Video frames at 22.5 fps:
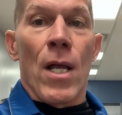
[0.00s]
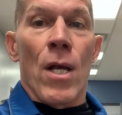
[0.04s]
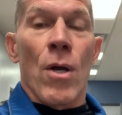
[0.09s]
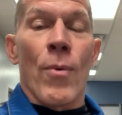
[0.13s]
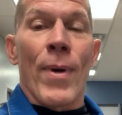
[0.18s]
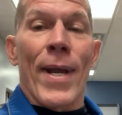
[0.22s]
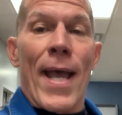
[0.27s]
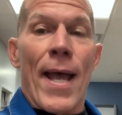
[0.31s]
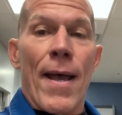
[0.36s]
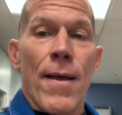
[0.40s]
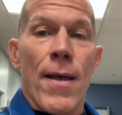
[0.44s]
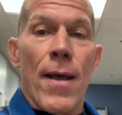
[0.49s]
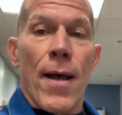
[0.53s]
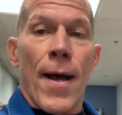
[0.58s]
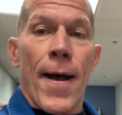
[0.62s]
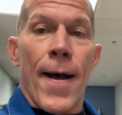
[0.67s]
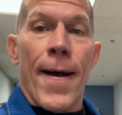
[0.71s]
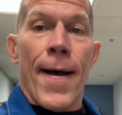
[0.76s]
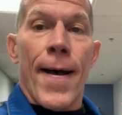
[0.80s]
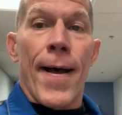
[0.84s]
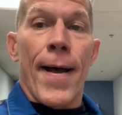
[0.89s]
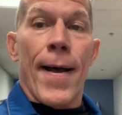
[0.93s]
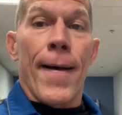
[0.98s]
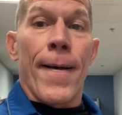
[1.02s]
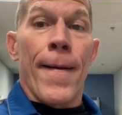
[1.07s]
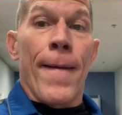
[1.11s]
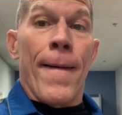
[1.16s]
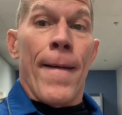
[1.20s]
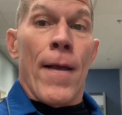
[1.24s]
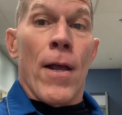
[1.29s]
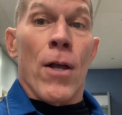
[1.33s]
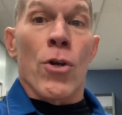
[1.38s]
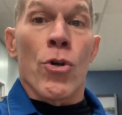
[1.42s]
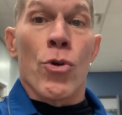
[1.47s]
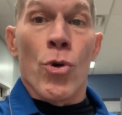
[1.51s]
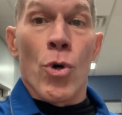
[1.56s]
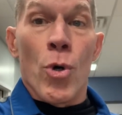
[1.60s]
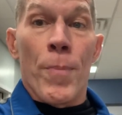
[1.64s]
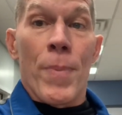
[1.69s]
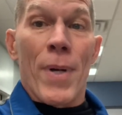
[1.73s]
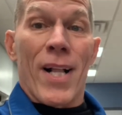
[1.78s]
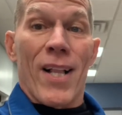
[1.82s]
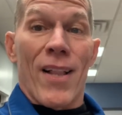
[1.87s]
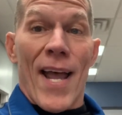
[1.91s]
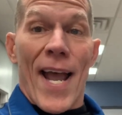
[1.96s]
We got uh,
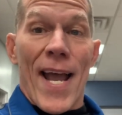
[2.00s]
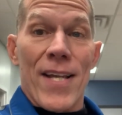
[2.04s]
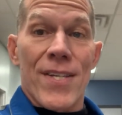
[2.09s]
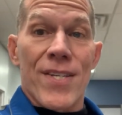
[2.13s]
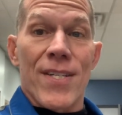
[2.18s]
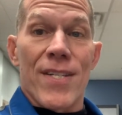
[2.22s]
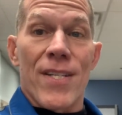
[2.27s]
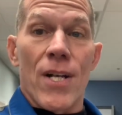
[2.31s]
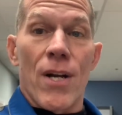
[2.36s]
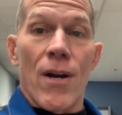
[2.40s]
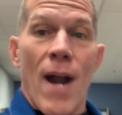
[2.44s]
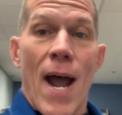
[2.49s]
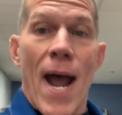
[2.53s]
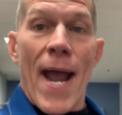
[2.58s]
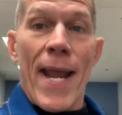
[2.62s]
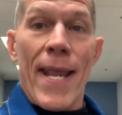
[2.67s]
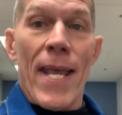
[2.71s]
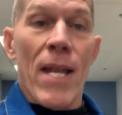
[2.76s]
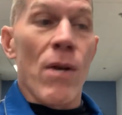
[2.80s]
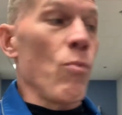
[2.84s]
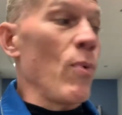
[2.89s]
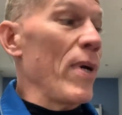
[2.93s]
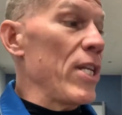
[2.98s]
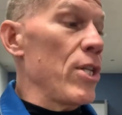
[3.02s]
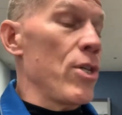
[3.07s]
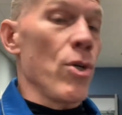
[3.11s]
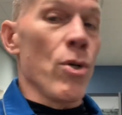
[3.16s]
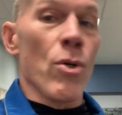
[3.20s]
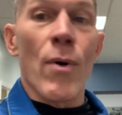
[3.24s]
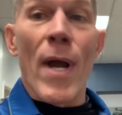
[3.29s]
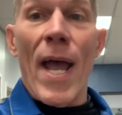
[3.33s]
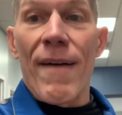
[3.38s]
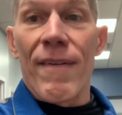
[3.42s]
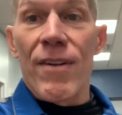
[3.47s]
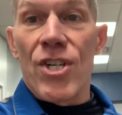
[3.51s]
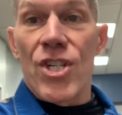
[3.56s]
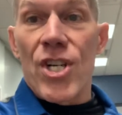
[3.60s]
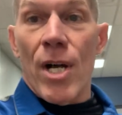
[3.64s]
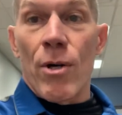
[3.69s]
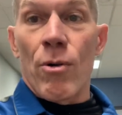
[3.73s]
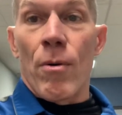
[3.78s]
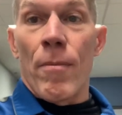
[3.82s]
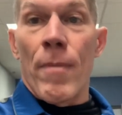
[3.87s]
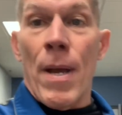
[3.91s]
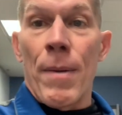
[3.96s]
group classes that are high-end. We do have a
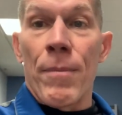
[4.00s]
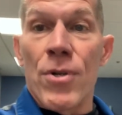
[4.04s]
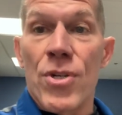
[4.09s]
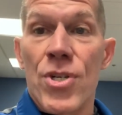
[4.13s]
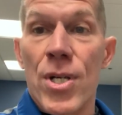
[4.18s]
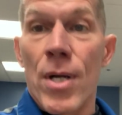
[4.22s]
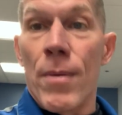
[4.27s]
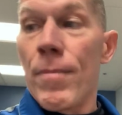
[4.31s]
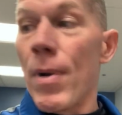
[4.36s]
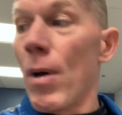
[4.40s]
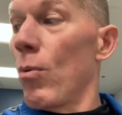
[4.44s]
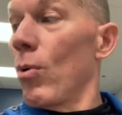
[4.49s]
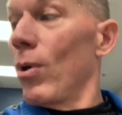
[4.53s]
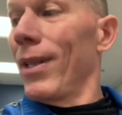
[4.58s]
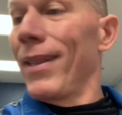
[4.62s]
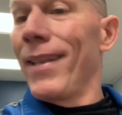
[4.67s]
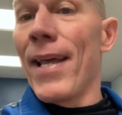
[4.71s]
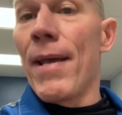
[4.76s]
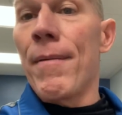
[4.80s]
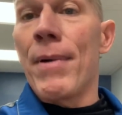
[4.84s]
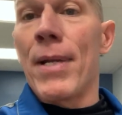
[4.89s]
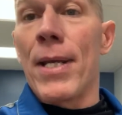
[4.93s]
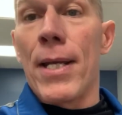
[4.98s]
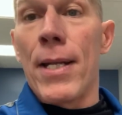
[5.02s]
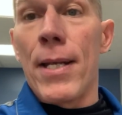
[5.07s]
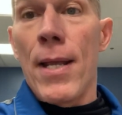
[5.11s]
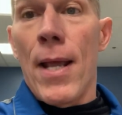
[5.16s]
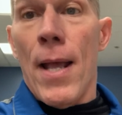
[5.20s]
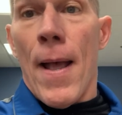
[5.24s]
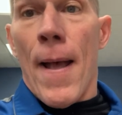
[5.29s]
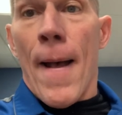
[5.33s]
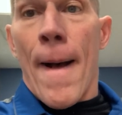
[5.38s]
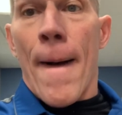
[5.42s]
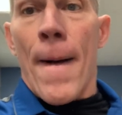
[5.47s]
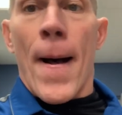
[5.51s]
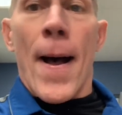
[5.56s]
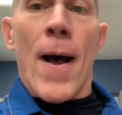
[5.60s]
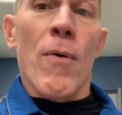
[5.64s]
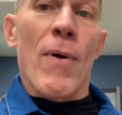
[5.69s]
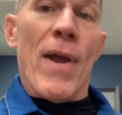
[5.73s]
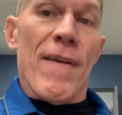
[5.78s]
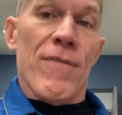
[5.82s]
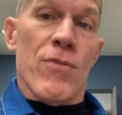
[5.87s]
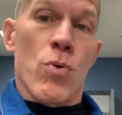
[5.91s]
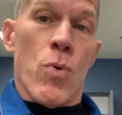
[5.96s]
general membership, but we're limited. Uh,
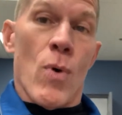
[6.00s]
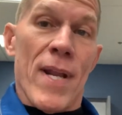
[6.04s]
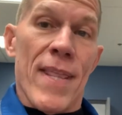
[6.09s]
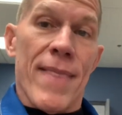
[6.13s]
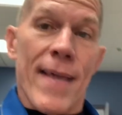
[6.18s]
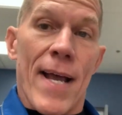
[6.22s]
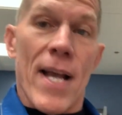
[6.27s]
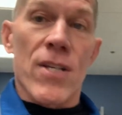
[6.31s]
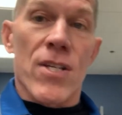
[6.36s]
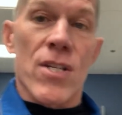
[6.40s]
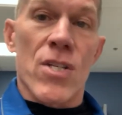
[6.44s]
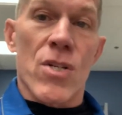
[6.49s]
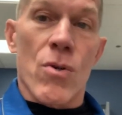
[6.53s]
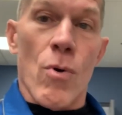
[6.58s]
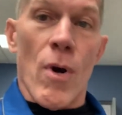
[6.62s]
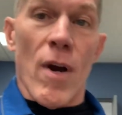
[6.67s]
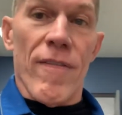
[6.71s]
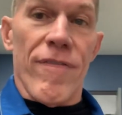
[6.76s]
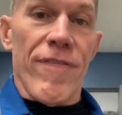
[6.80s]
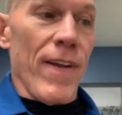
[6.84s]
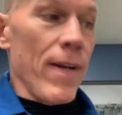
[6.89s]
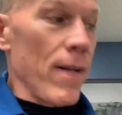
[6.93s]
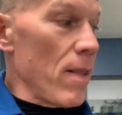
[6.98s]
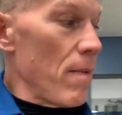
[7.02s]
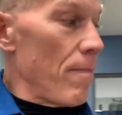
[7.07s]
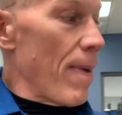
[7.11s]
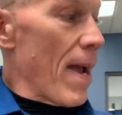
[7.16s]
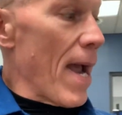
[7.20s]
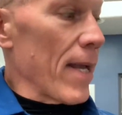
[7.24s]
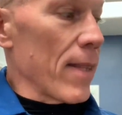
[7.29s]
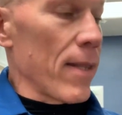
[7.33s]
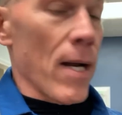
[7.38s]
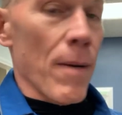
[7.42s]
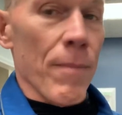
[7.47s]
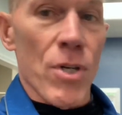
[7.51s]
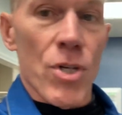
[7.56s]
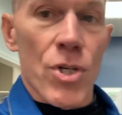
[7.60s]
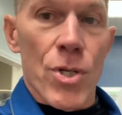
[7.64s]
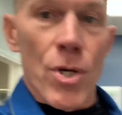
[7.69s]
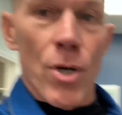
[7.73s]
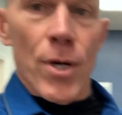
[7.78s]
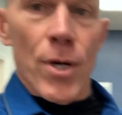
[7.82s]
we have 20,000 square feet in the back that I'm gonna show